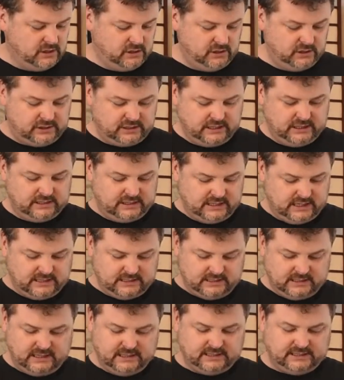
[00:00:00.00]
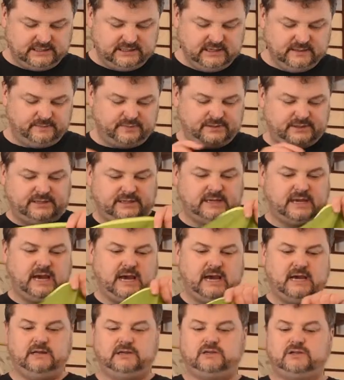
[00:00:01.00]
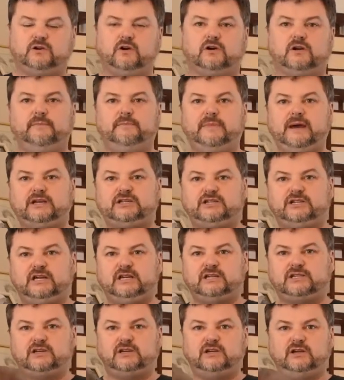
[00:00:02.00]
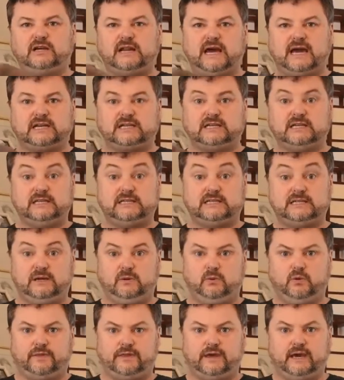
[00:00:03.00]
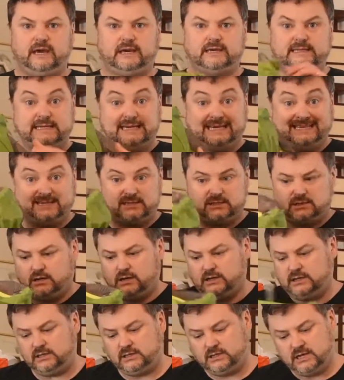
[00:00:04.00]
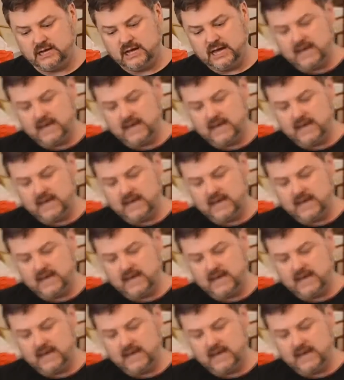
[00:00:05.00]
you see it zips, and it's got a mesh here so you can actually see what the heck's inside it.